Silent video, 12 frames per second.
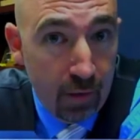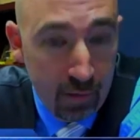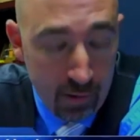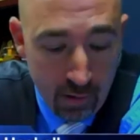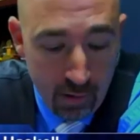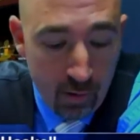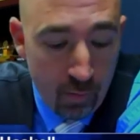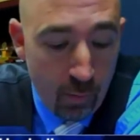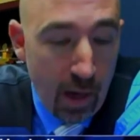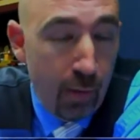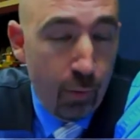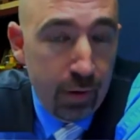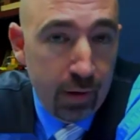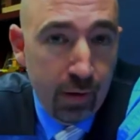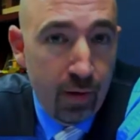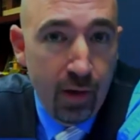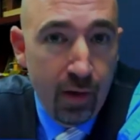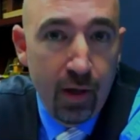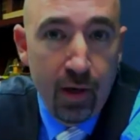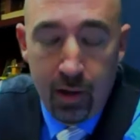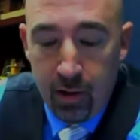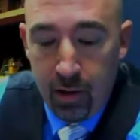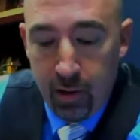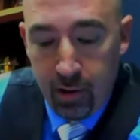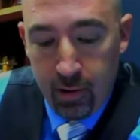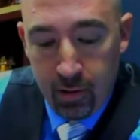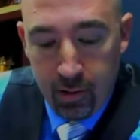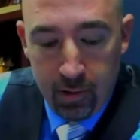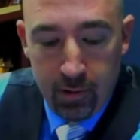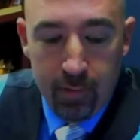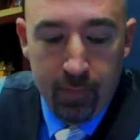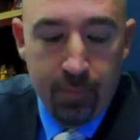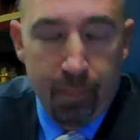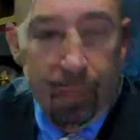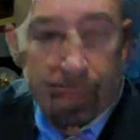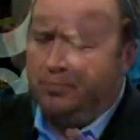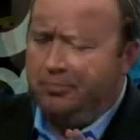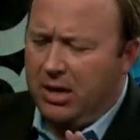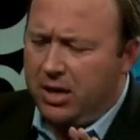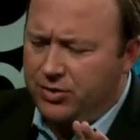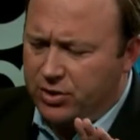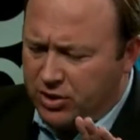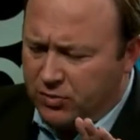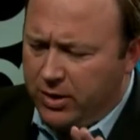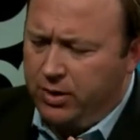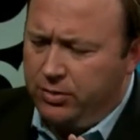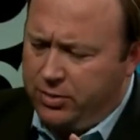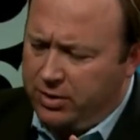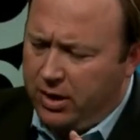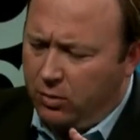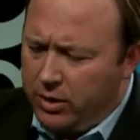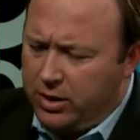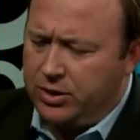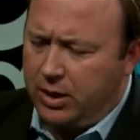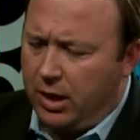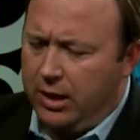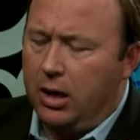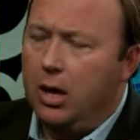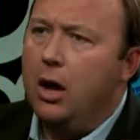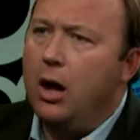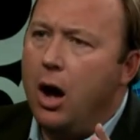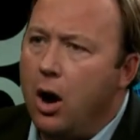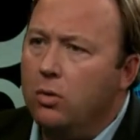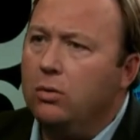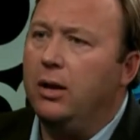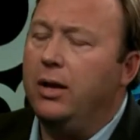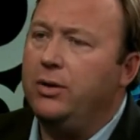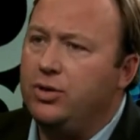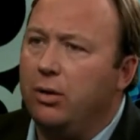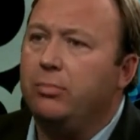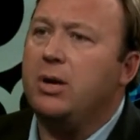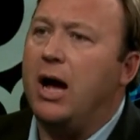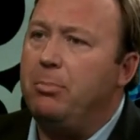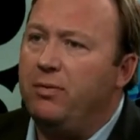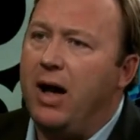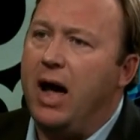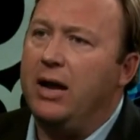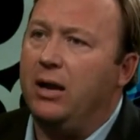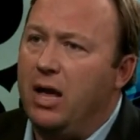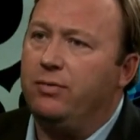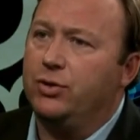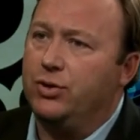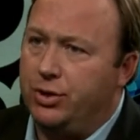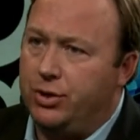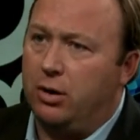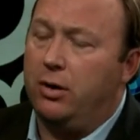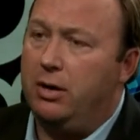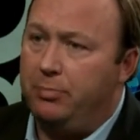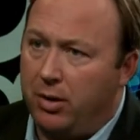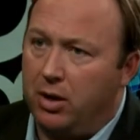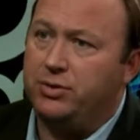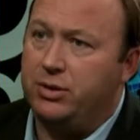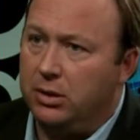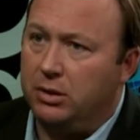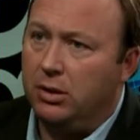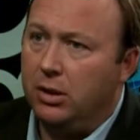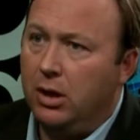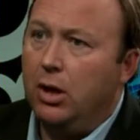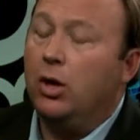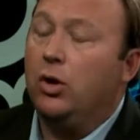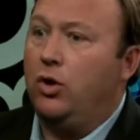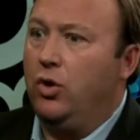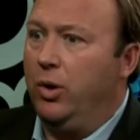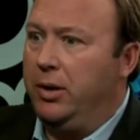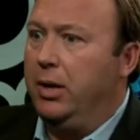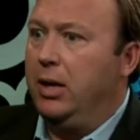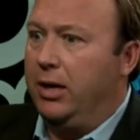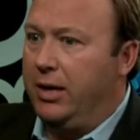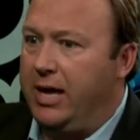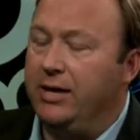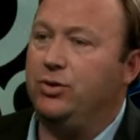Wait, I've got to go back, though. This is so bombshell, because right. This is what you said originally. Only some type of high-level security person could get